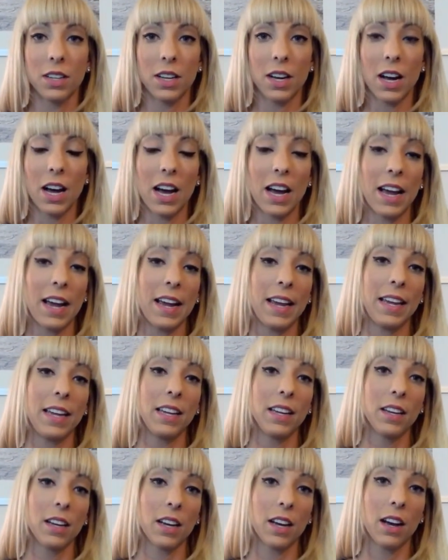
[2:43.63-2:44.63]
I
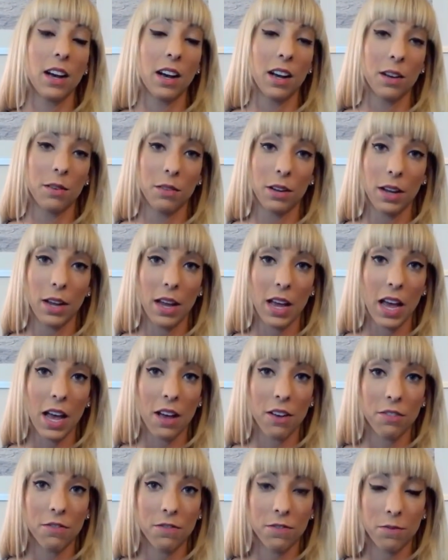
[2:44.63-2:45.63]

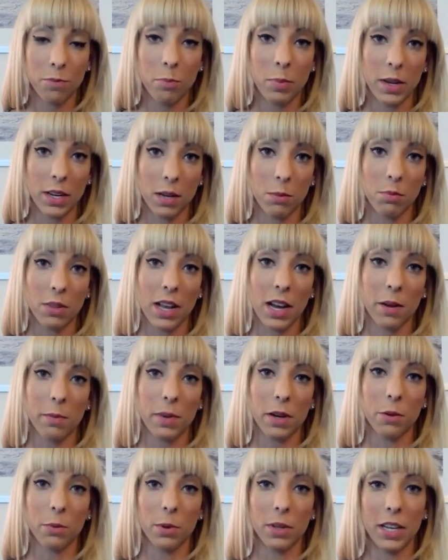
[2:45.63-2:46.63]
have been in
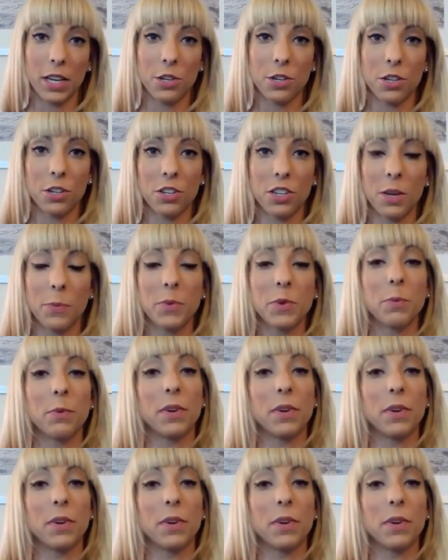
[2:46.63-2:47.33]
blackmail relationships,